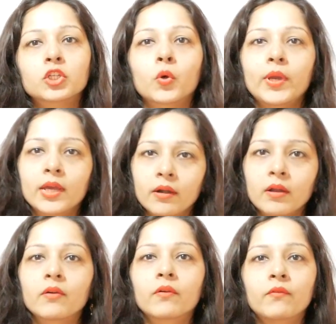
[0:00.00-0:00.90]
So
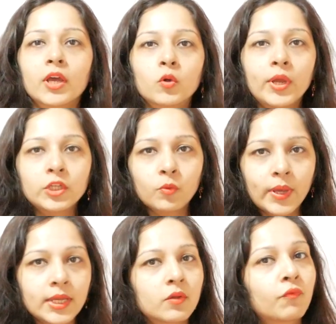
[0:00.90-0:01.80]
here we are going to
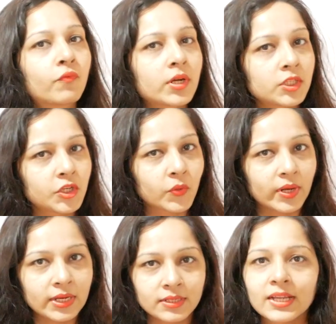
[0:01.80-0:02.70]
begin the first
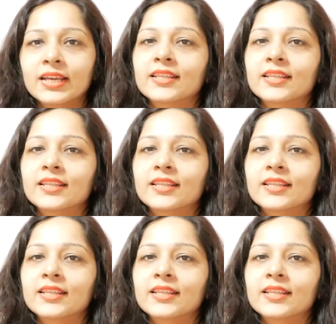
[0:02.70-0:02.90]
unit,